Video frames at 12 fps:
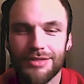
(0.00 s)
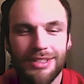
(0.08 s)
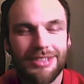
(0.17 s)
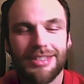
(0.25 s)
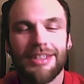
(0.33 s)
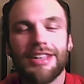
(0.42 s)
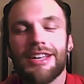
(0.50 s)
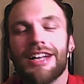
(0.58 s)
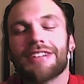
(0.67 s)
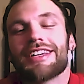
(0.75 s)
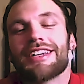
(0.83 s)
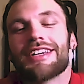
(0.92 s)

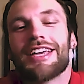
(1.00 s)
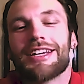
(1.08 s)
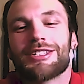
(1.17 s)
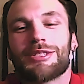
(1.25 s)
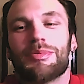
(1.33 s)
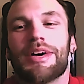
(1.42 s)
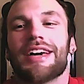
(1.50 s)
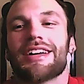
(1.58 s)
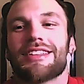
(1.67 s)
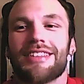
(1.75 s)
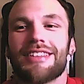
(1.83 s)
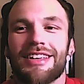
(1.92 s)
It's like they
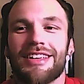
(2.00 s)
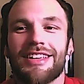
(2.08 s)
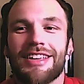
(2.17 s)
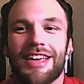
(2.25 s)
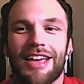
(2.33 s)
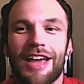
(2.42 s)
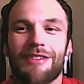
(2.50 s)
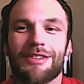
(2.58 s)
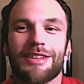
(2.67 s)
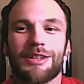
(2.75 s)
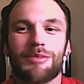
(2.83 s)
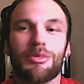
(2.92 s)
expect
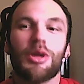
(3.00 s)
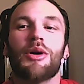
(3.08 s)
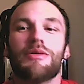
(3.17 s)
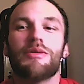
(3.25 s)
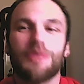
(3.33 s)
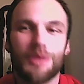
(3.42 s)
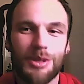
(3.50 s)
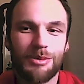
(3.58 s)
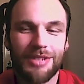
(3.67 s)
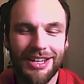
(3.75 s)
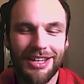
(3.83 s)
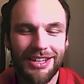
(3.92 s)
everything to blow up for them
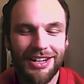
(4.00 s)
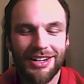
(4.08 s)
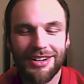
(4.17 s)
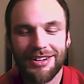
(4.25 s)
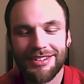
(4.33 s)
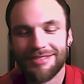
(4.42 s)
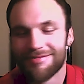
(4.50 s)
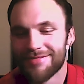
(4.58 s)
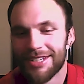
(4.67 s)
in that year, and in